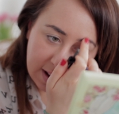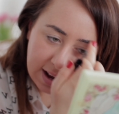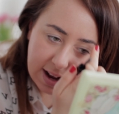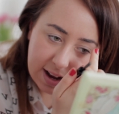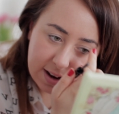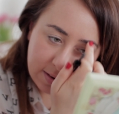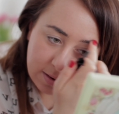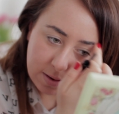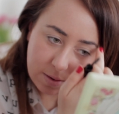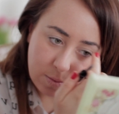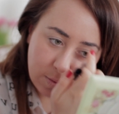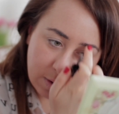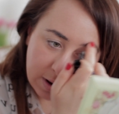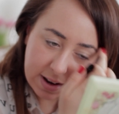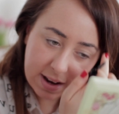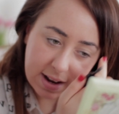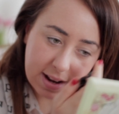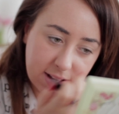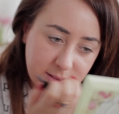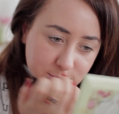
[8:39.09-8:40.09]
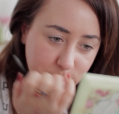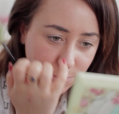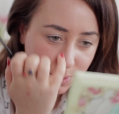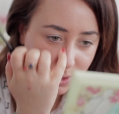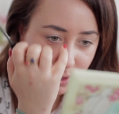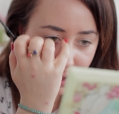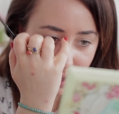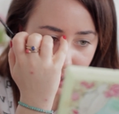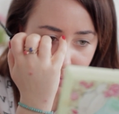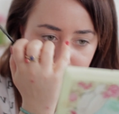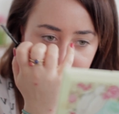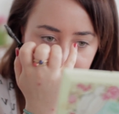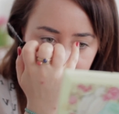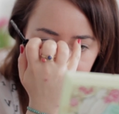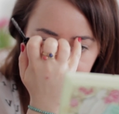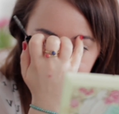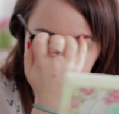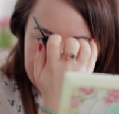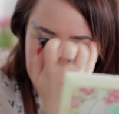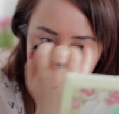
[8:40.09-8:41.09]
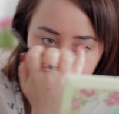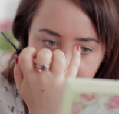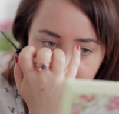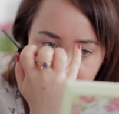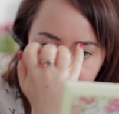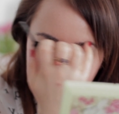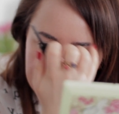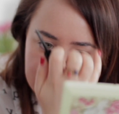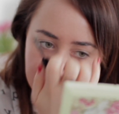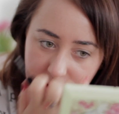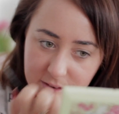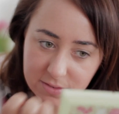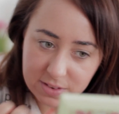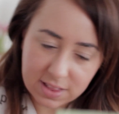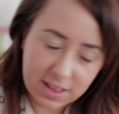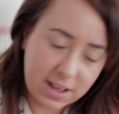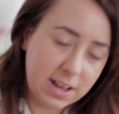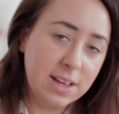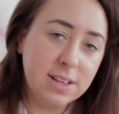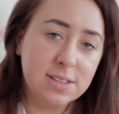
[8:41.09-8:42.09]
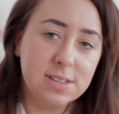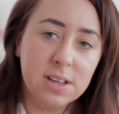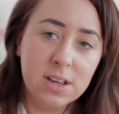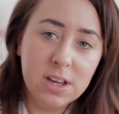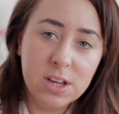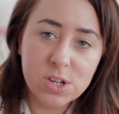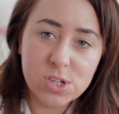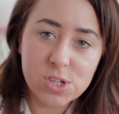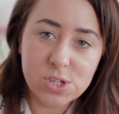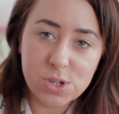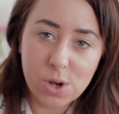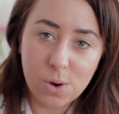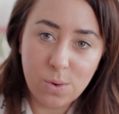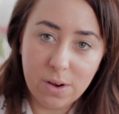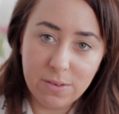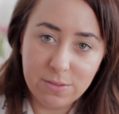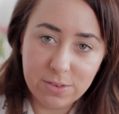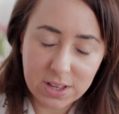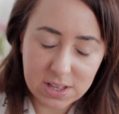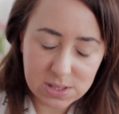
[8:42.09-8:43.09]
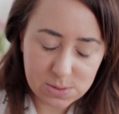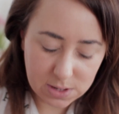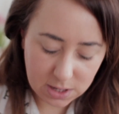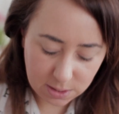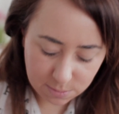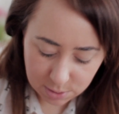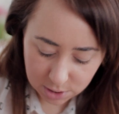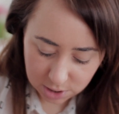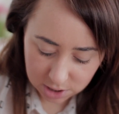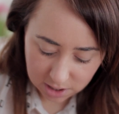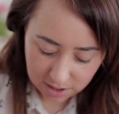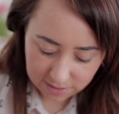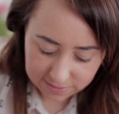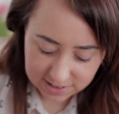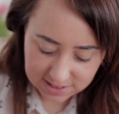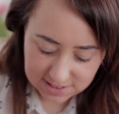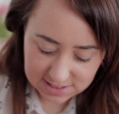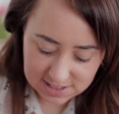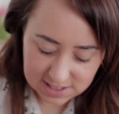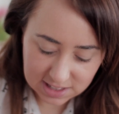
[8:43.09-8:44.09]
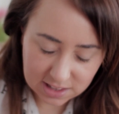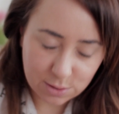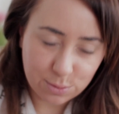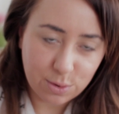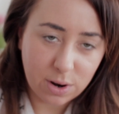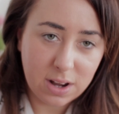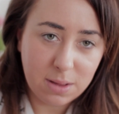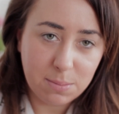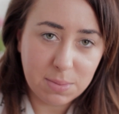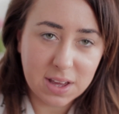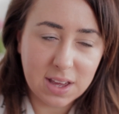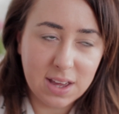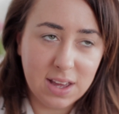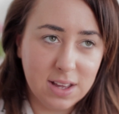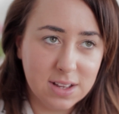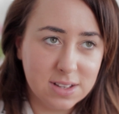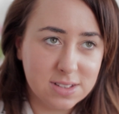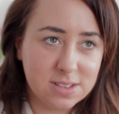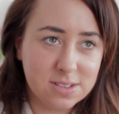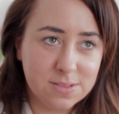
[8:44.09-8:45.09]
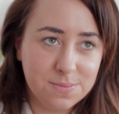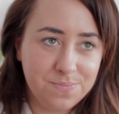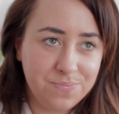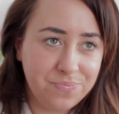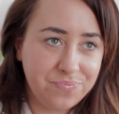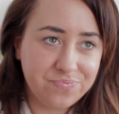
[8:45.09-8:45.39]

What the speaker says: I don't know what it is, but when you get a blemish around your eyebrow, I feel like it's so obvious when you put a lot of concealer on it, because,